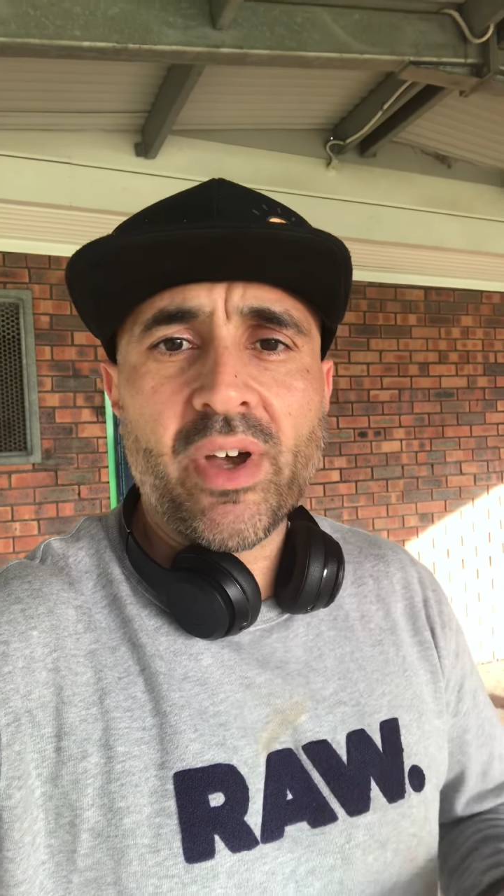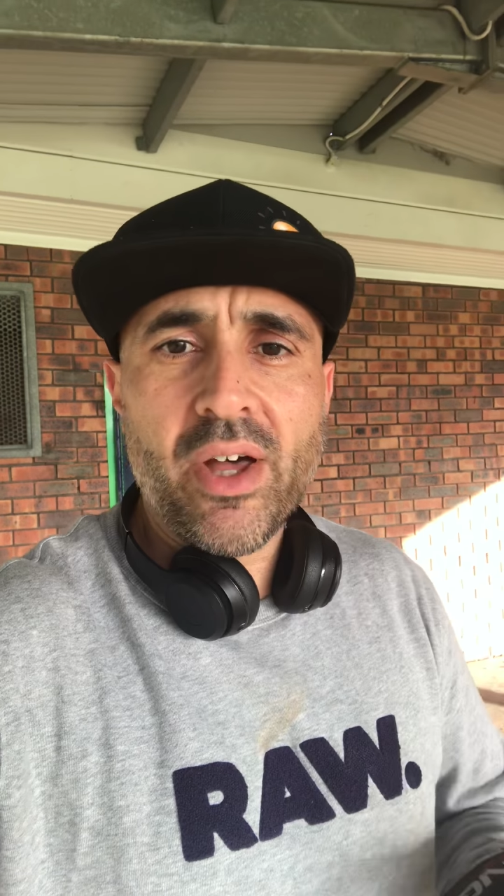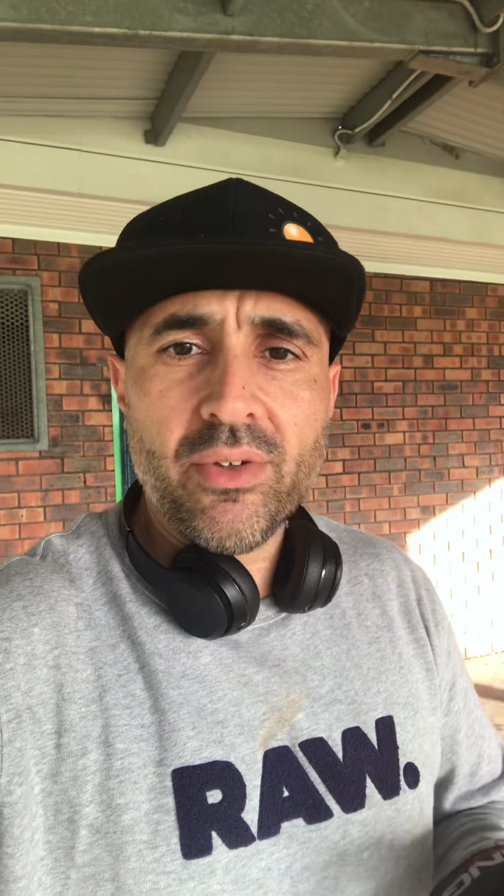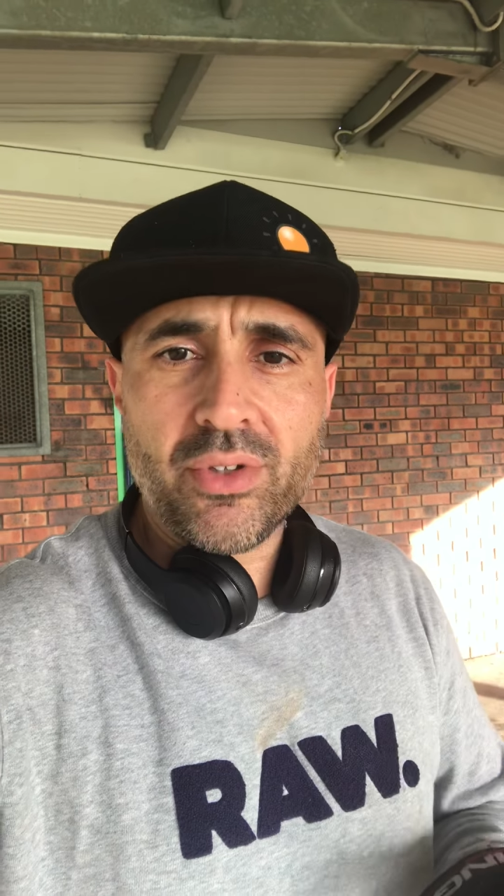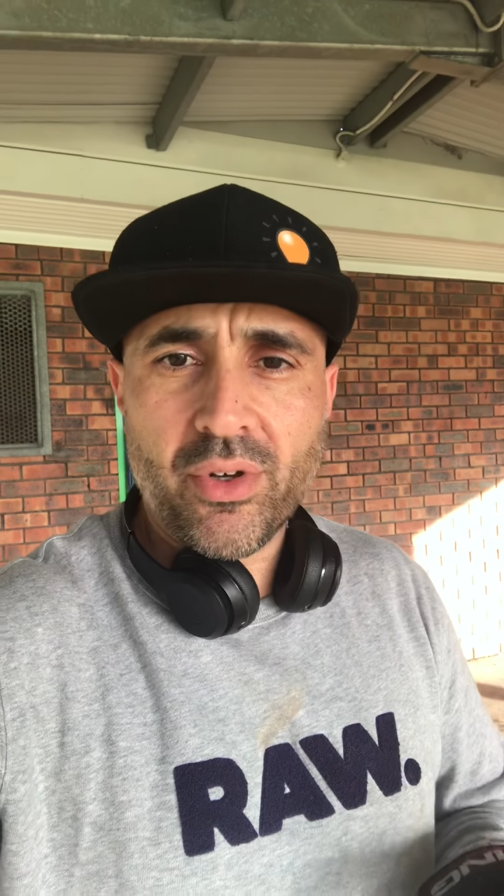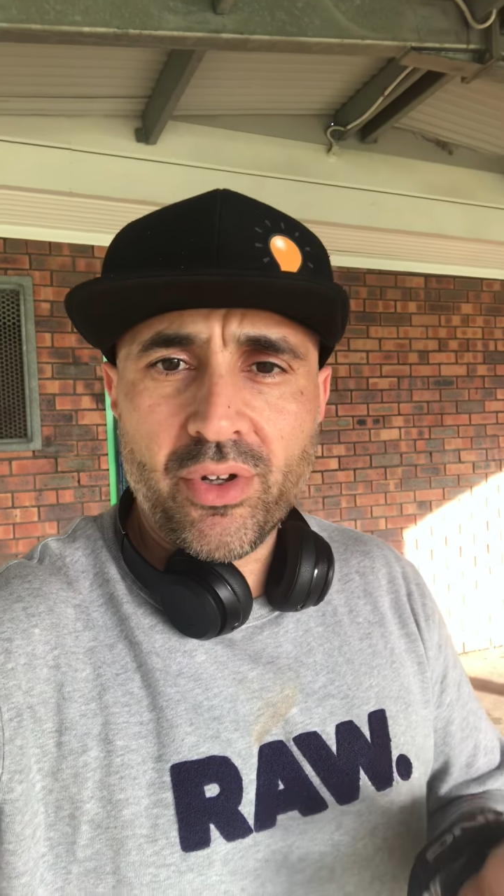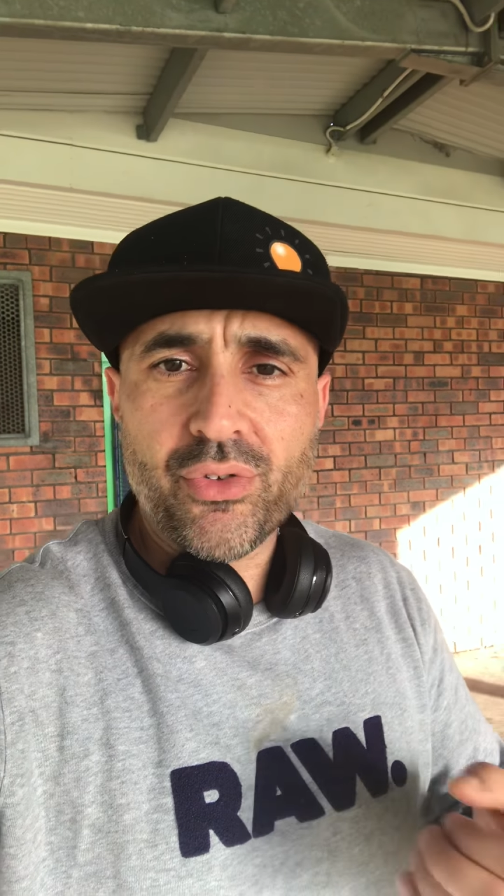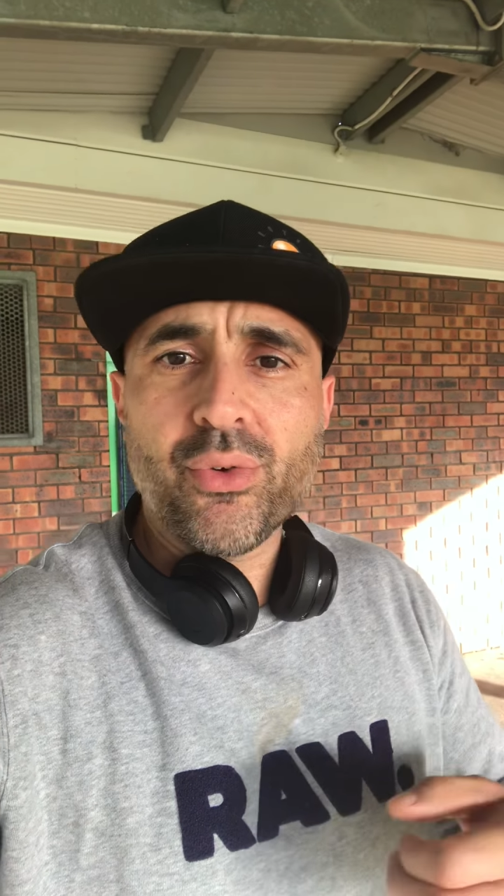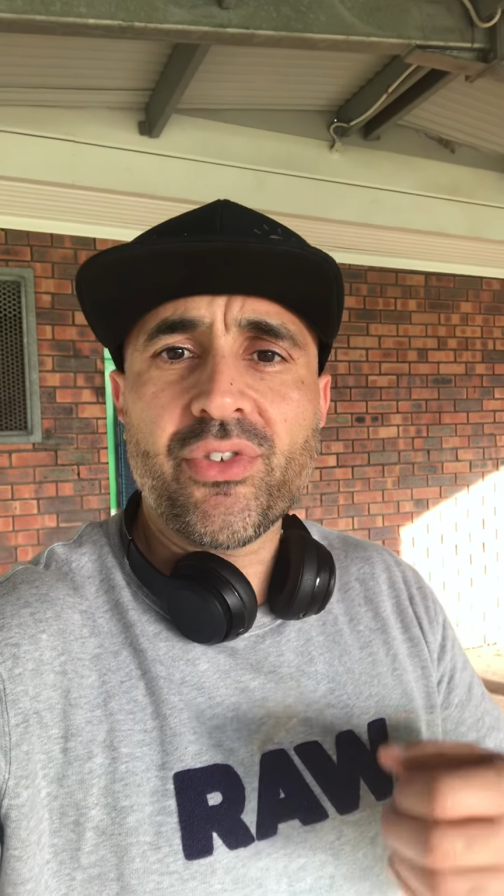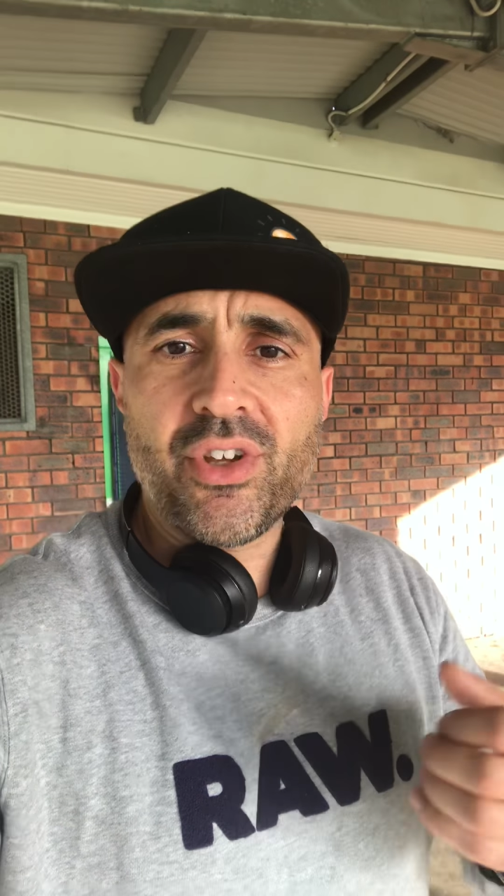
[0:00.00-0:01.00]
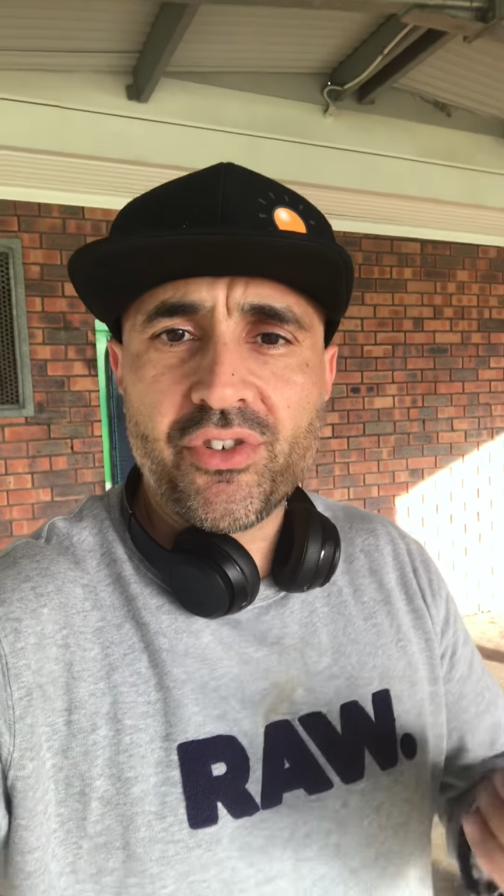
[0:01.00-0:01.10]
value and it's also